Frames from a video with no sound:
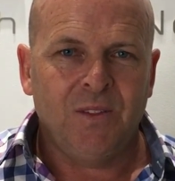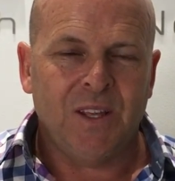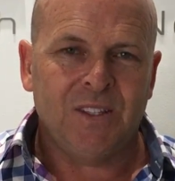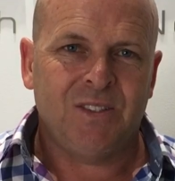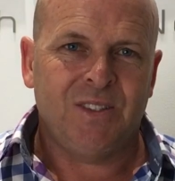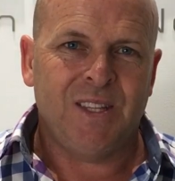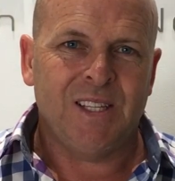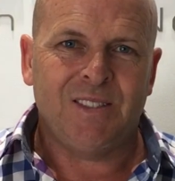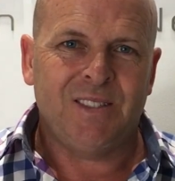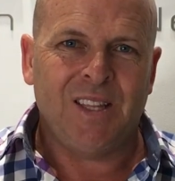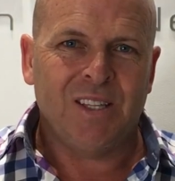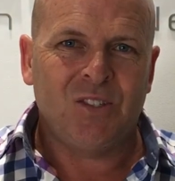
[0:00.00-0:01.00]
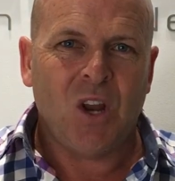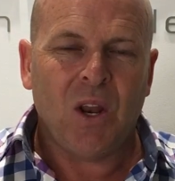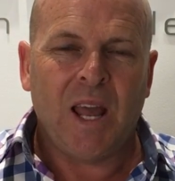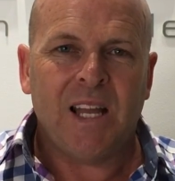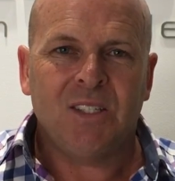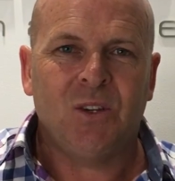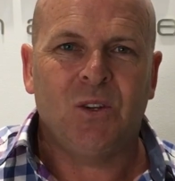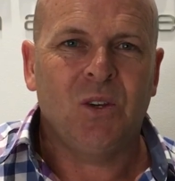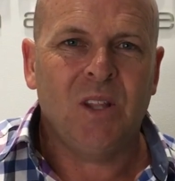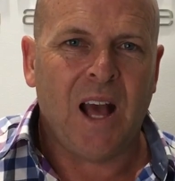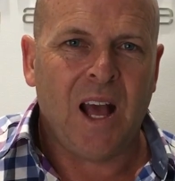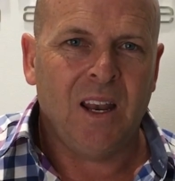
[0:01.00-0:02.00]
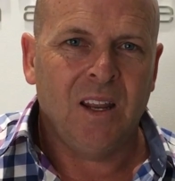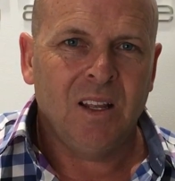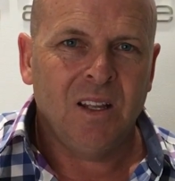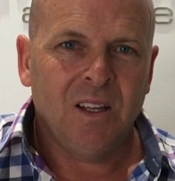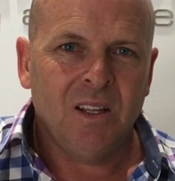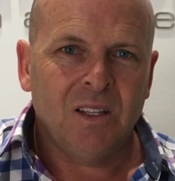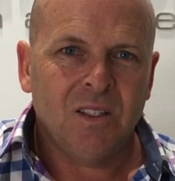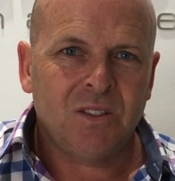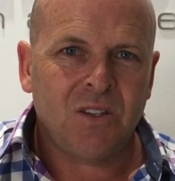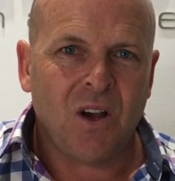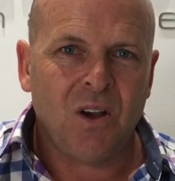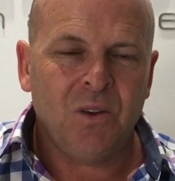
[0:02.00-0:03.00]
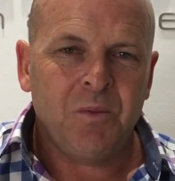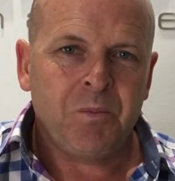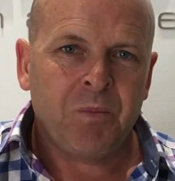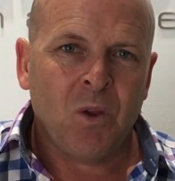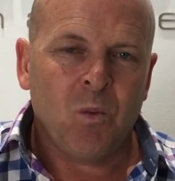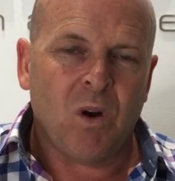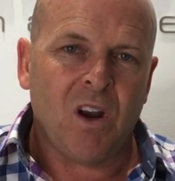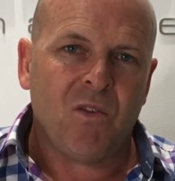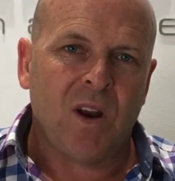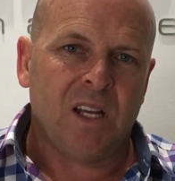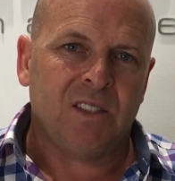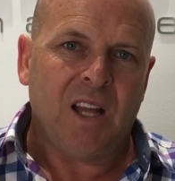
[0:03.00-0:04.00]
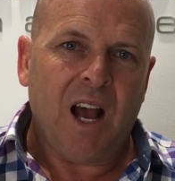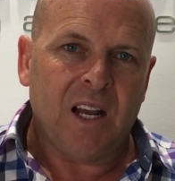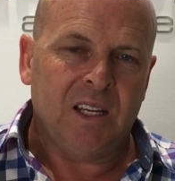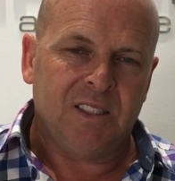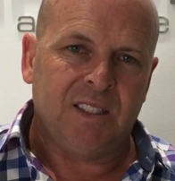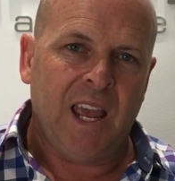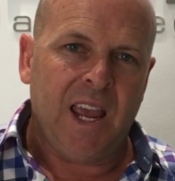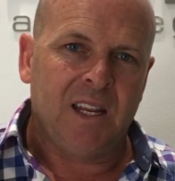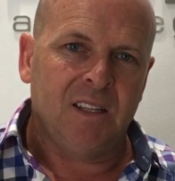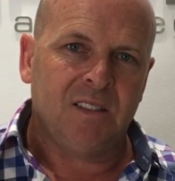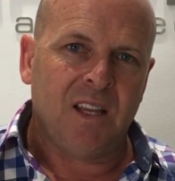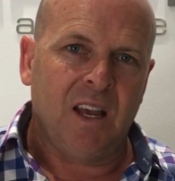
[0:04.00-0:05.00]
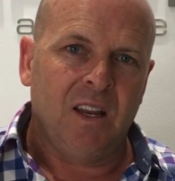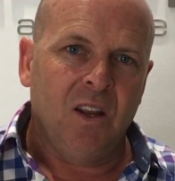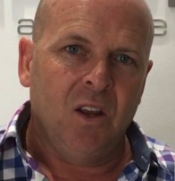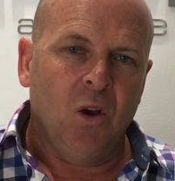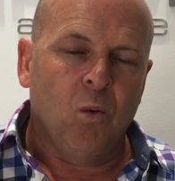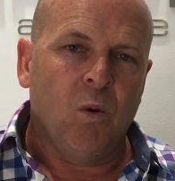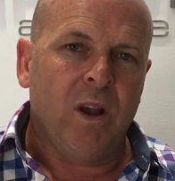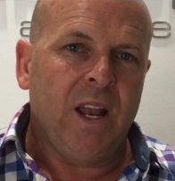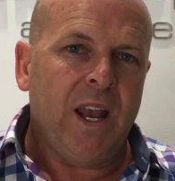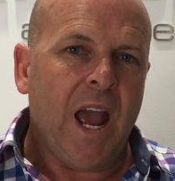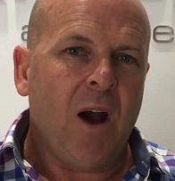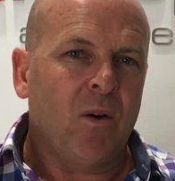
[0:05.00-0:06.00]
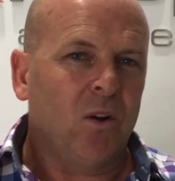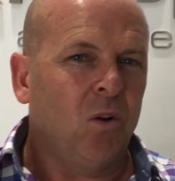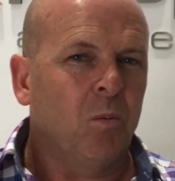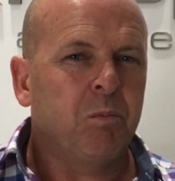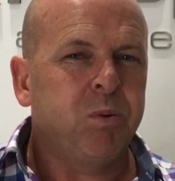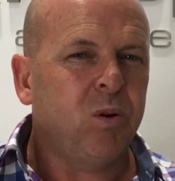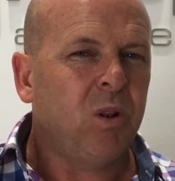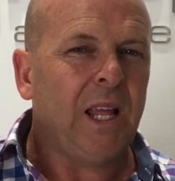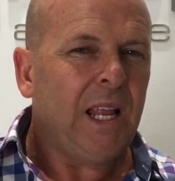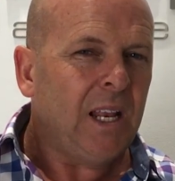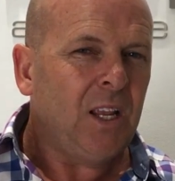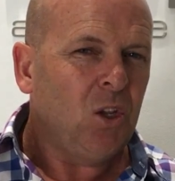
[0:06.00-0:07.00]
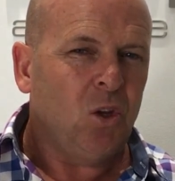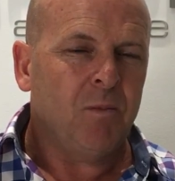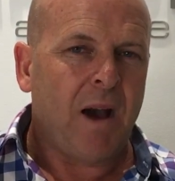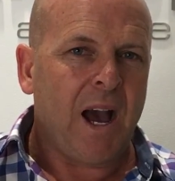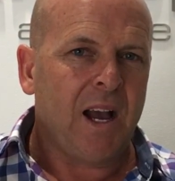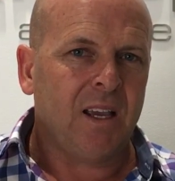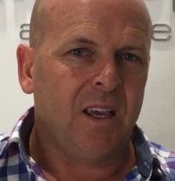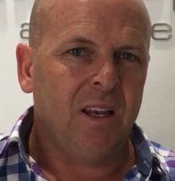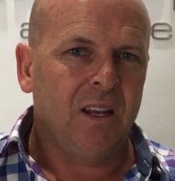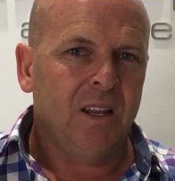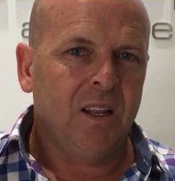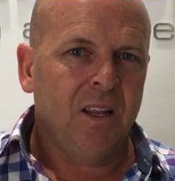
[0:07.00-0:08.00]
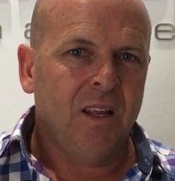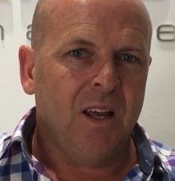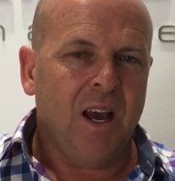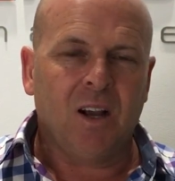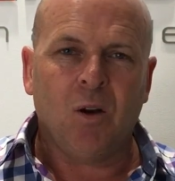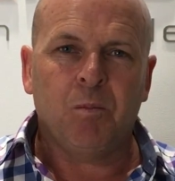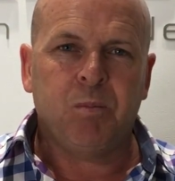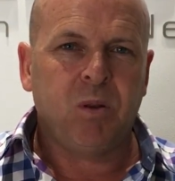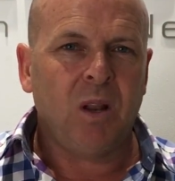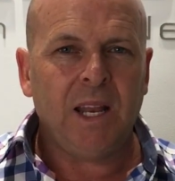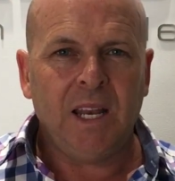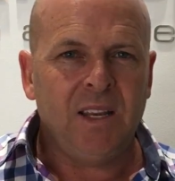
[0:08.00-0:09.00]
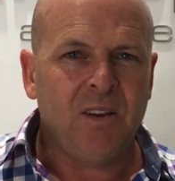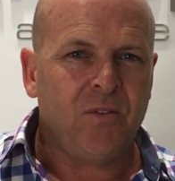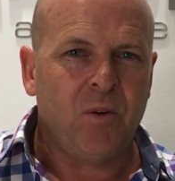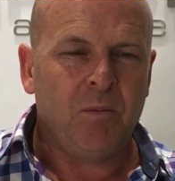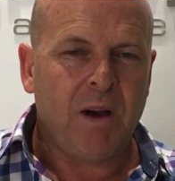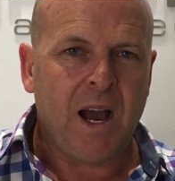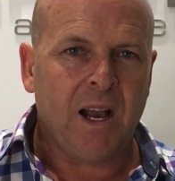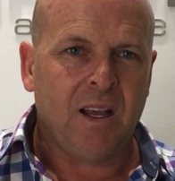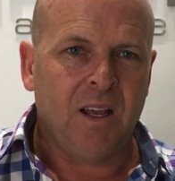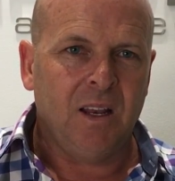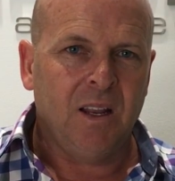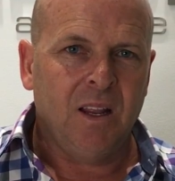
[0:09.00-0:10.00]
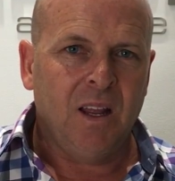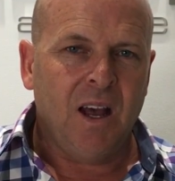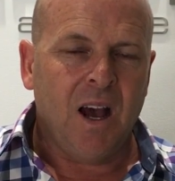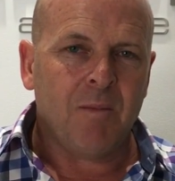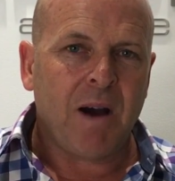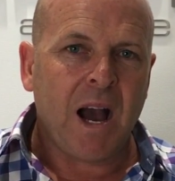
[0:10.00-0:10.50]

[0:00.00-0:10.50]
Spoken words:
There's no land to do that. So what everyone has to understand is that we are now in a completely new market, a completely different market, a